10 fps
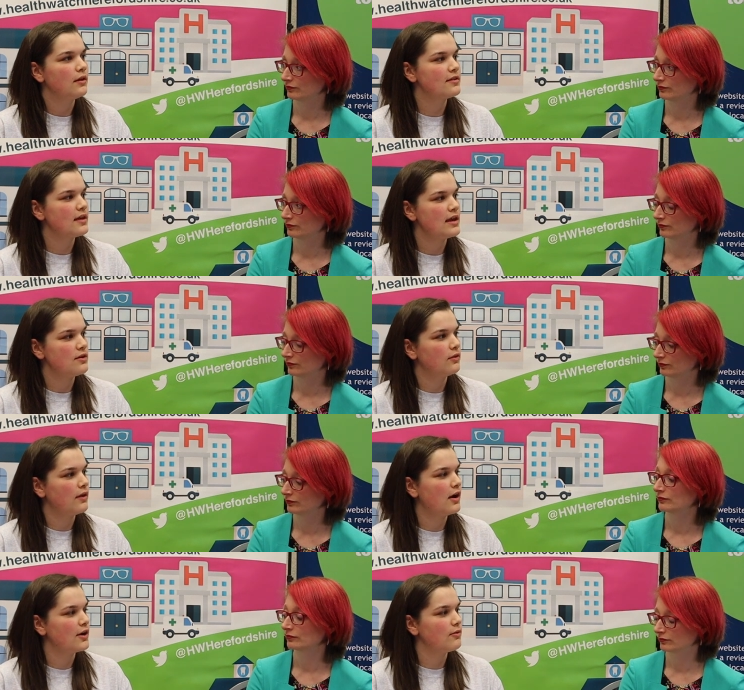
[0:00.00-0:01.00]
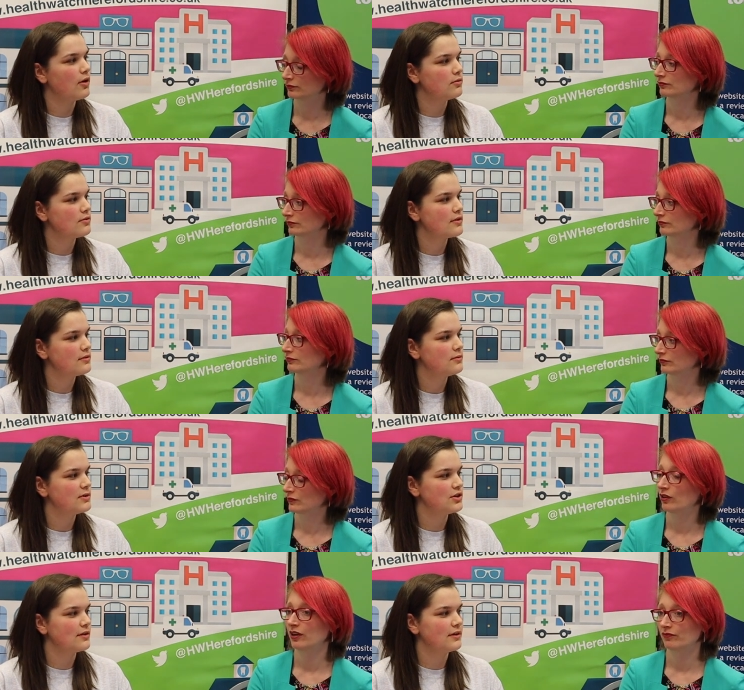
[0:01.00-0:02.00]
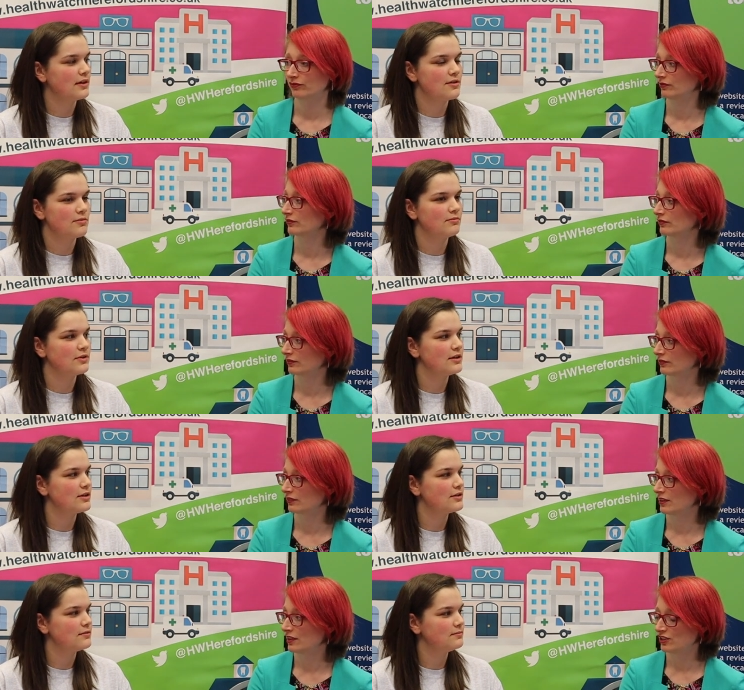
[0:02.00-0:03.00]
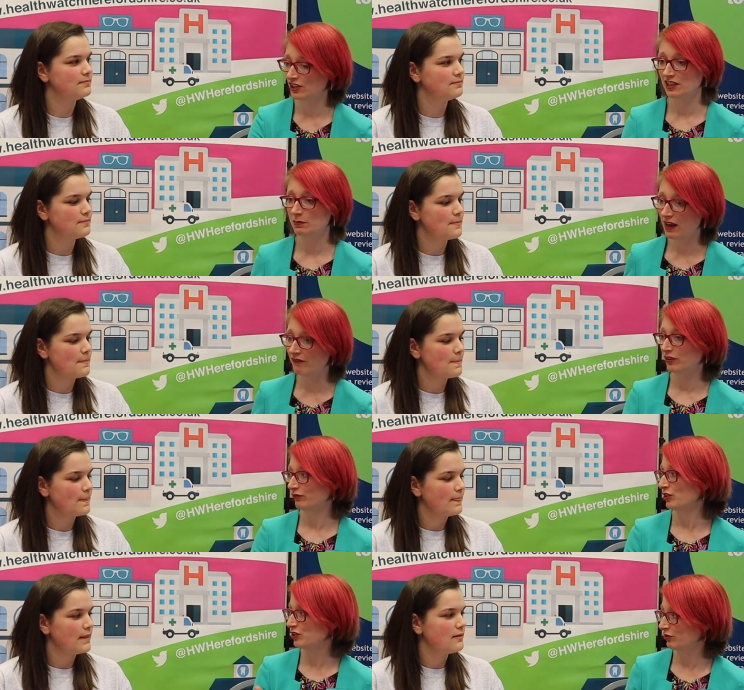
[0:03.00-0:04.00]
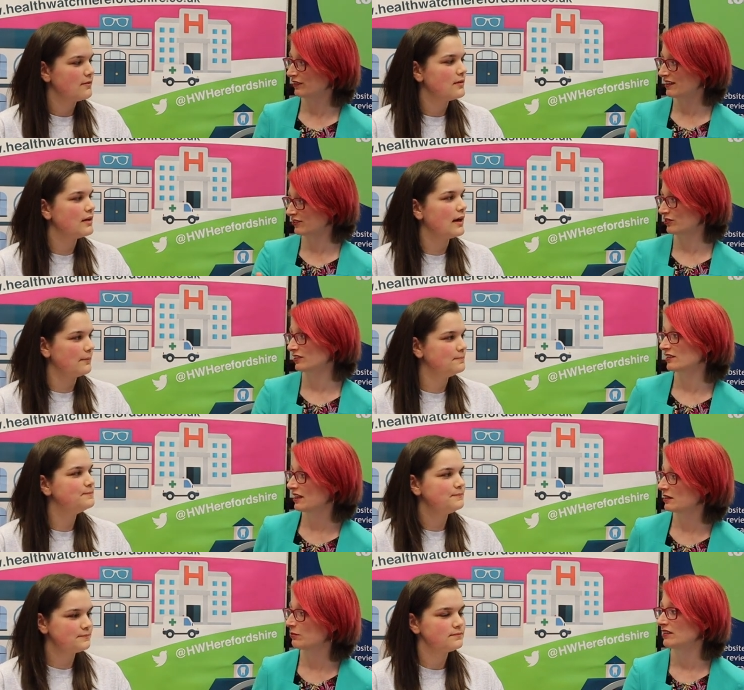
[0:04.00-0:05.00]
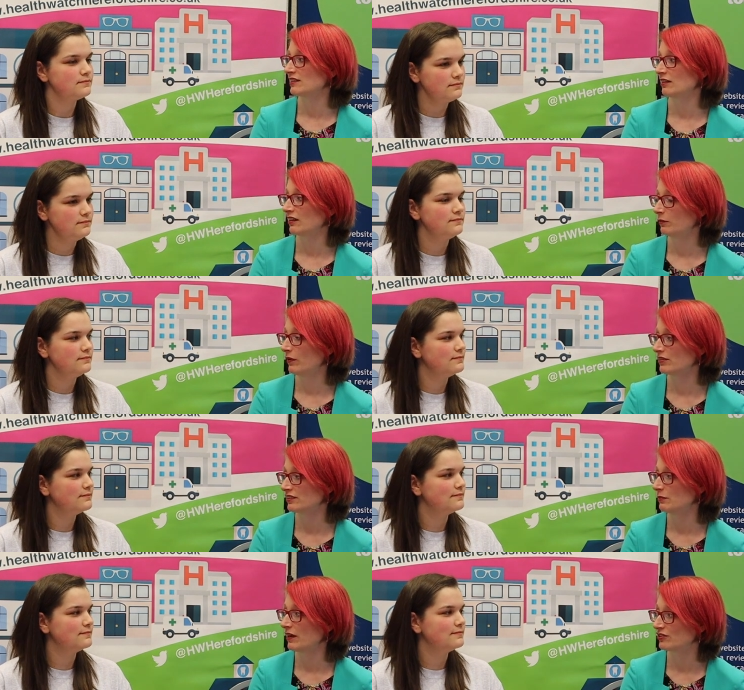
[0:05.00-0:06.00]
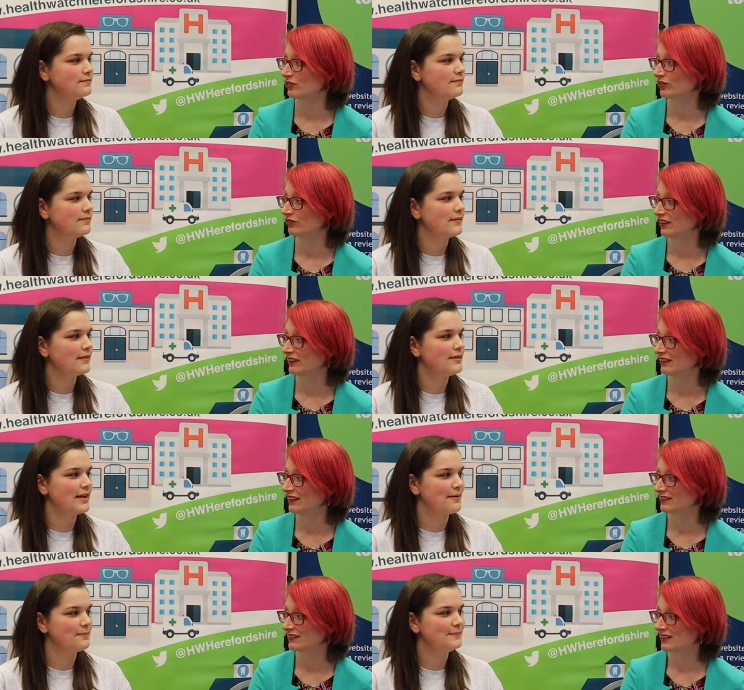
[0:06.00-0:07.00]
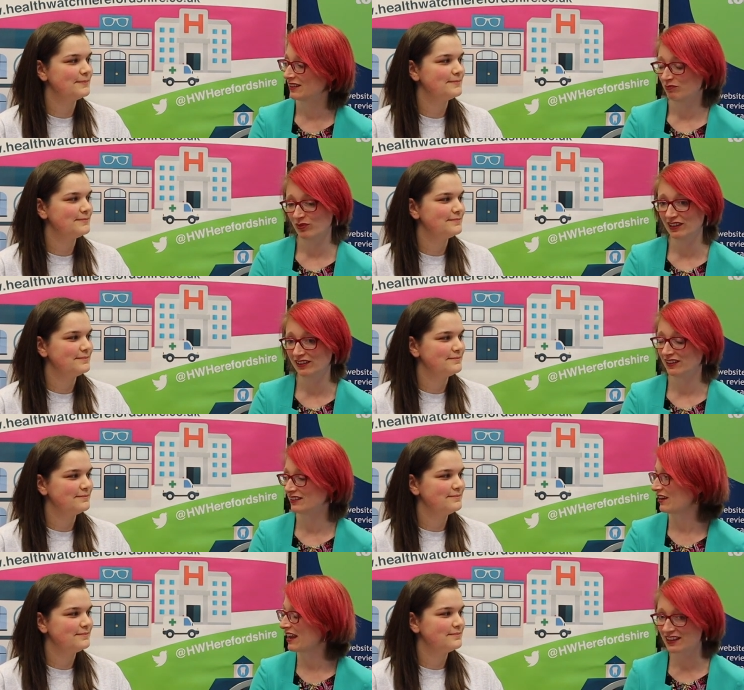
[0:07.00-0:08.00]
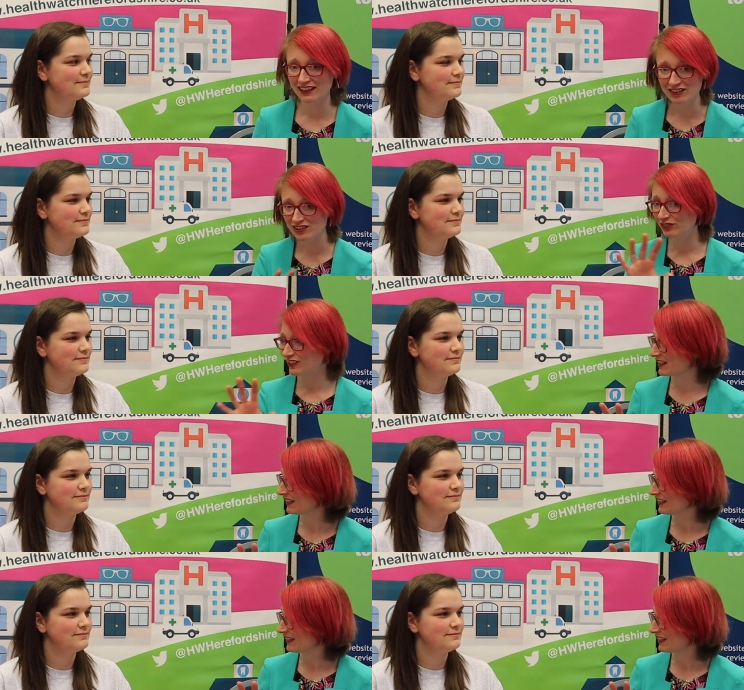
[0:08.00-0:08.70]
Speaker 1: like take on the higher roles, which I think is really
Speaker 2: good. So you need to plan for the future and that sort yeah. of sustainability and kind of passing the baton on really. Yeah. yeah. Brilliant. Is there anything else you want to